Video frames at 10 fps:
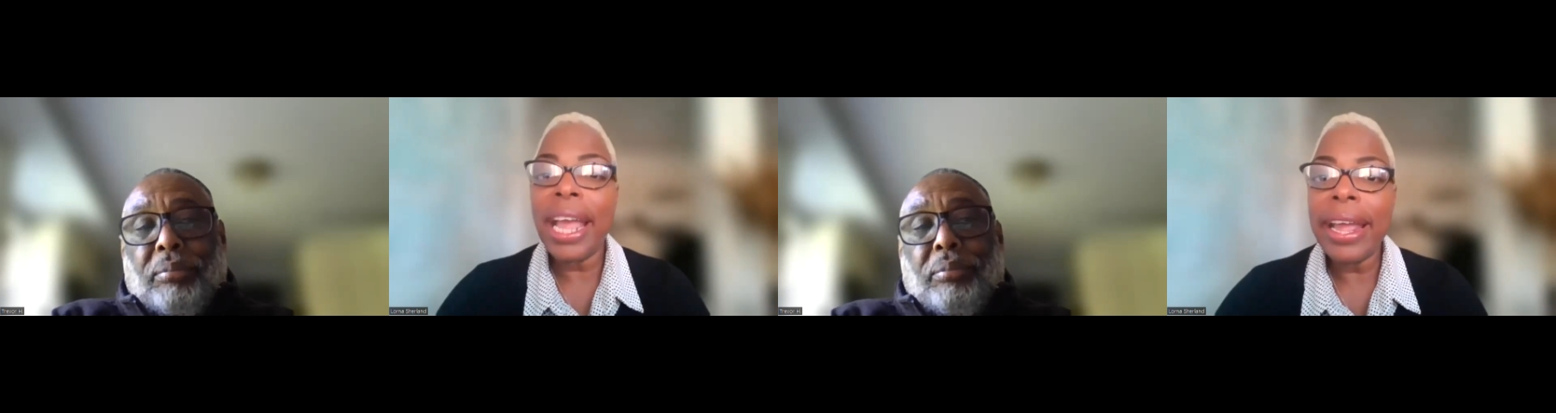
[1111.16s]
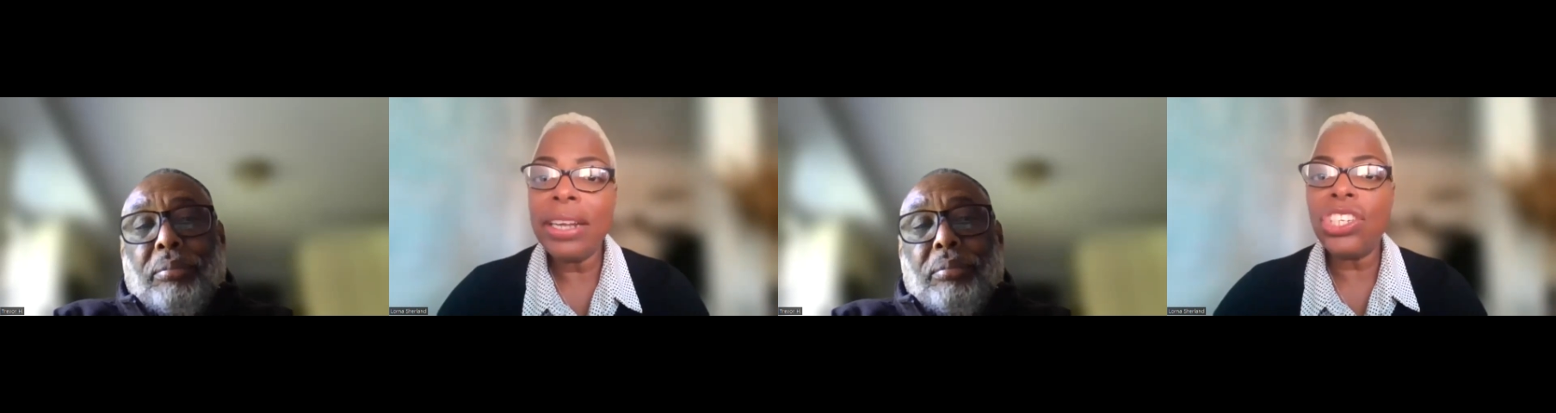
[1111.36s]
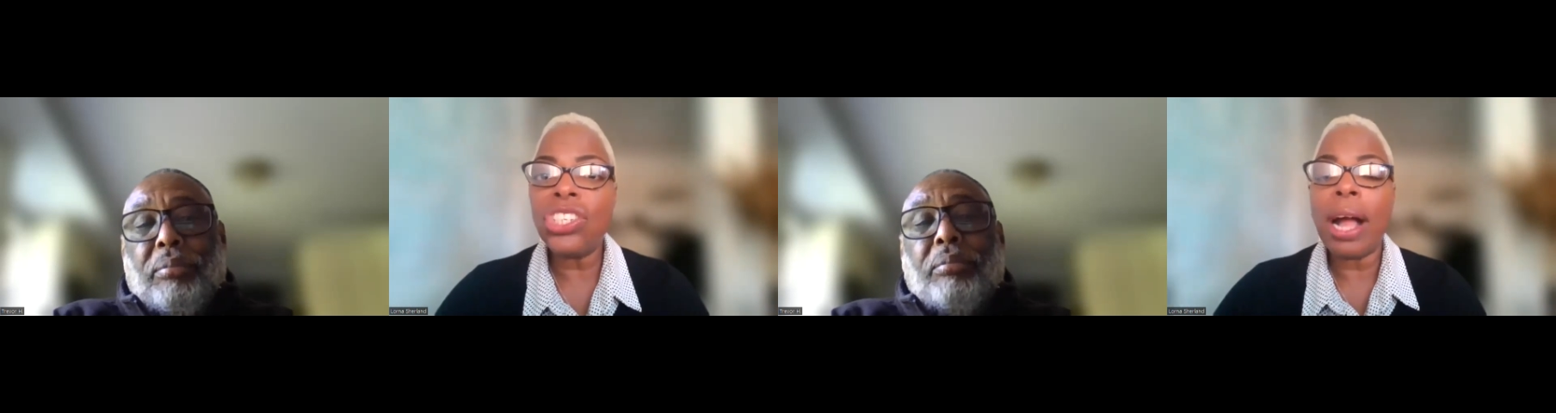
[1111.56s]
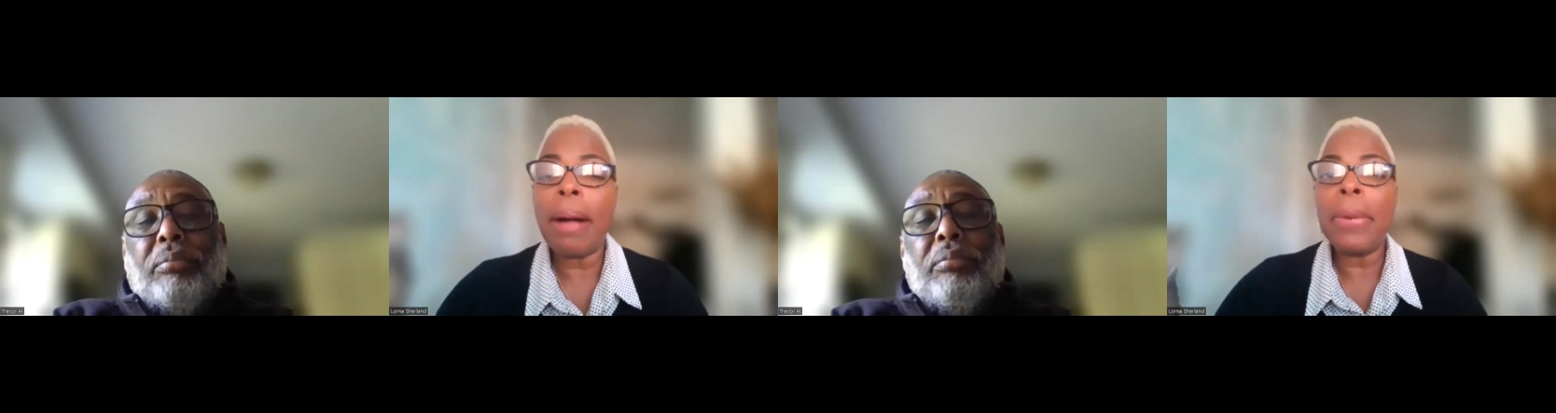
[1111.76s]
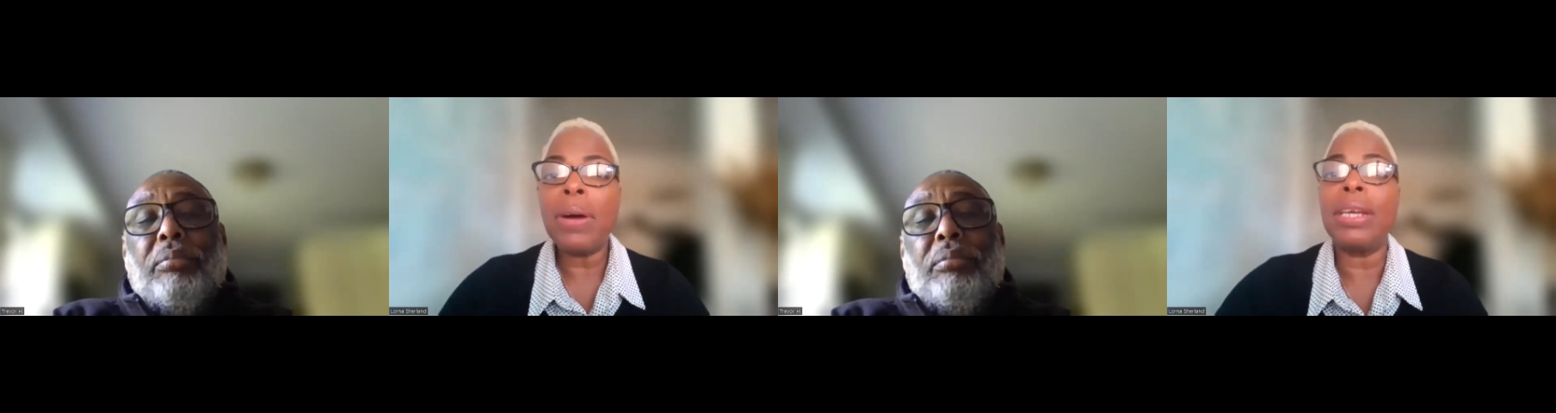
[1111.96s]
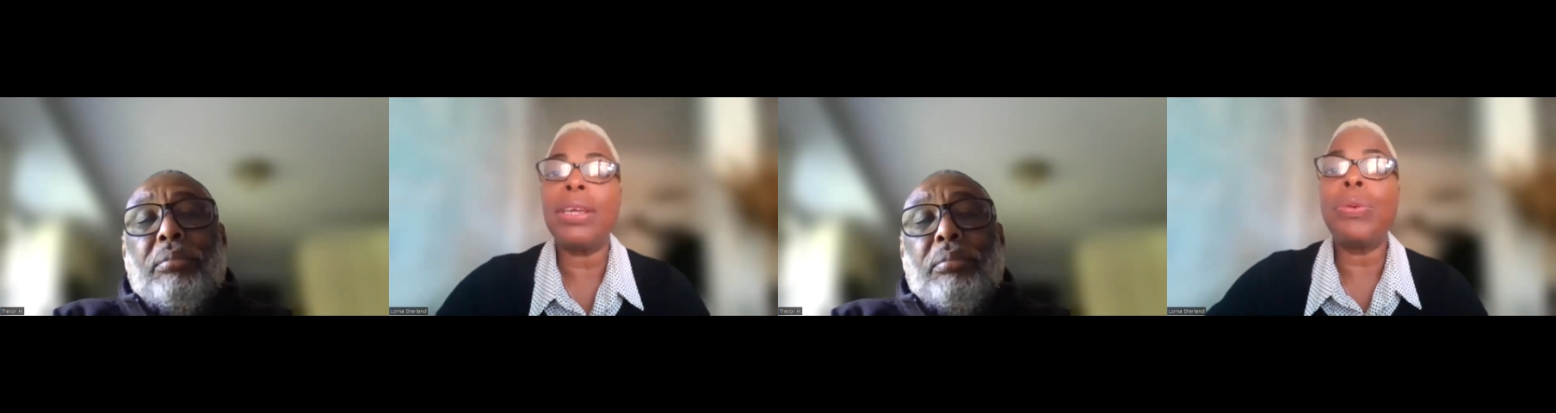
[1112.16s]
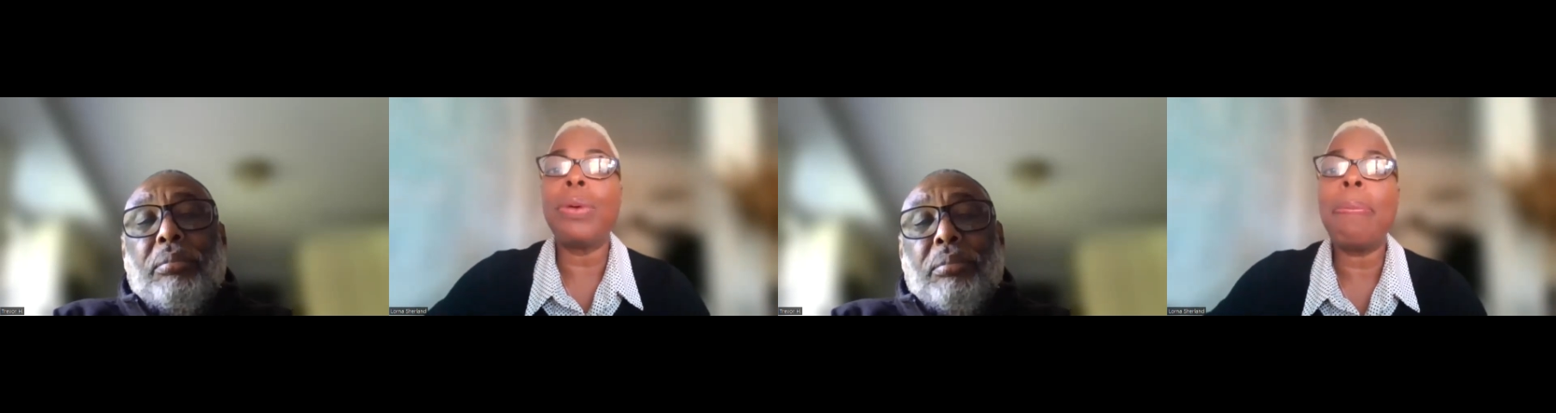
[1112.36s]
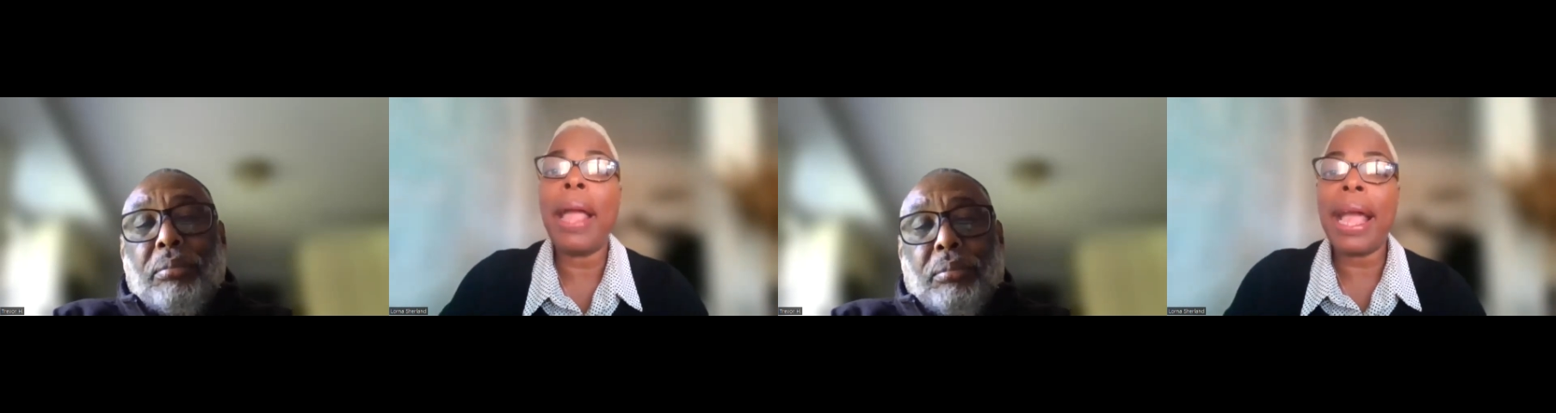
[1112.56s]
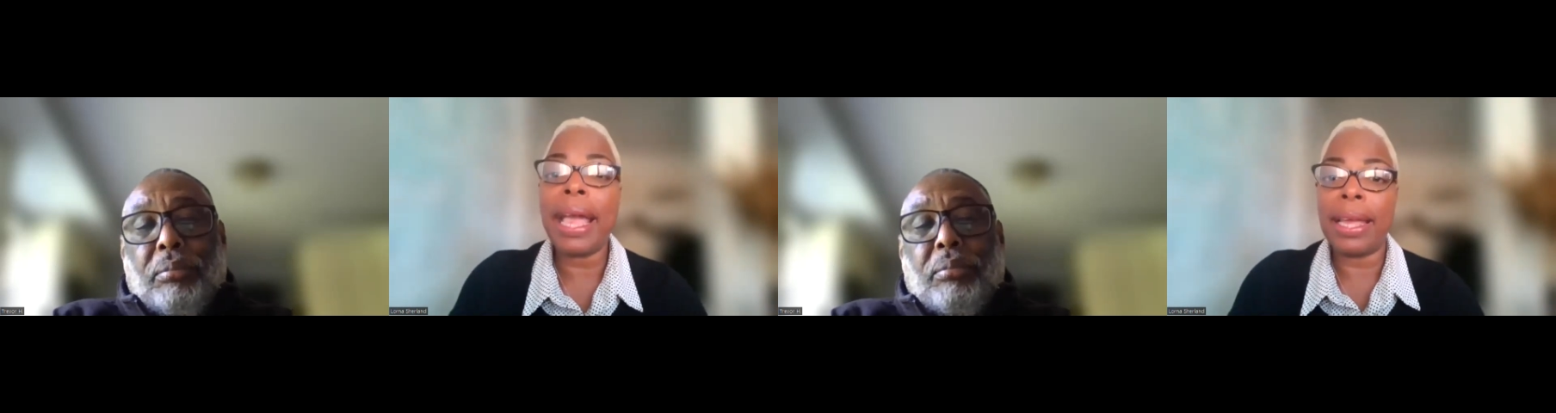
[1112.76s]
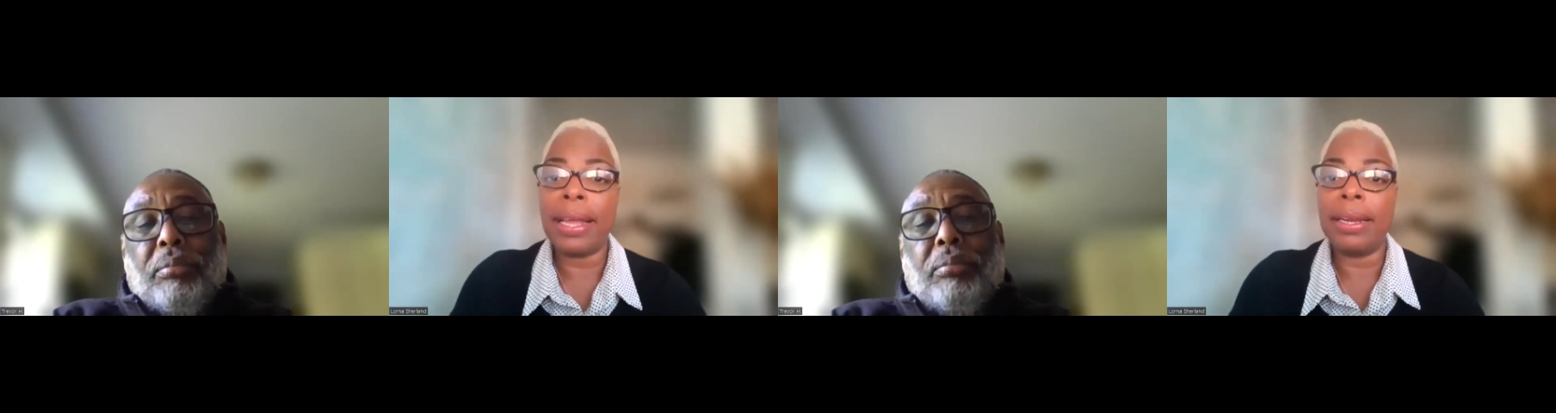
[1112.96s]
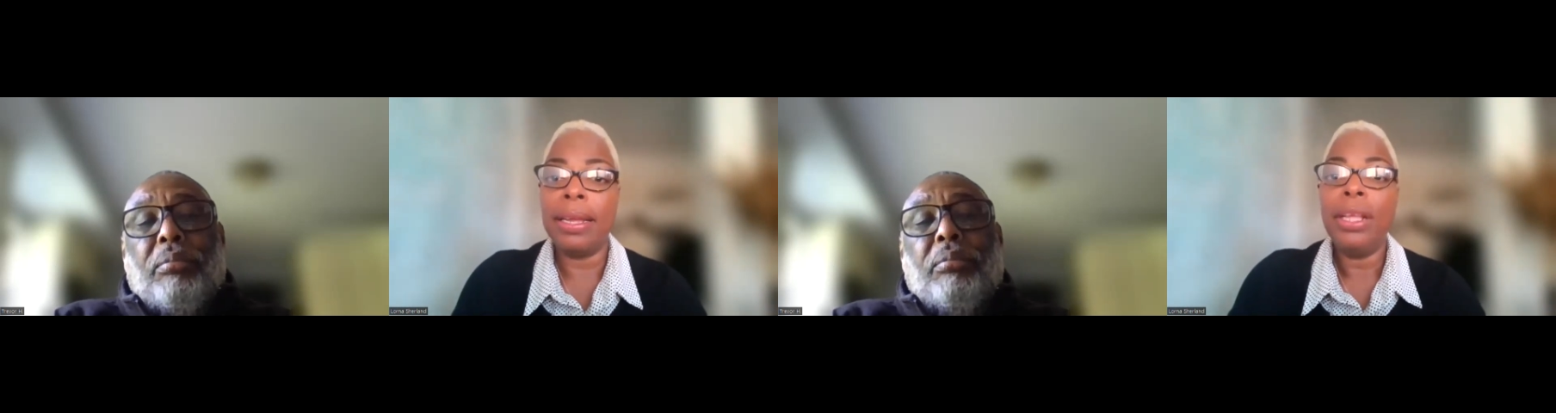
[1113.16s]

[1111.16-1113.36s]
change the amount that you were paying.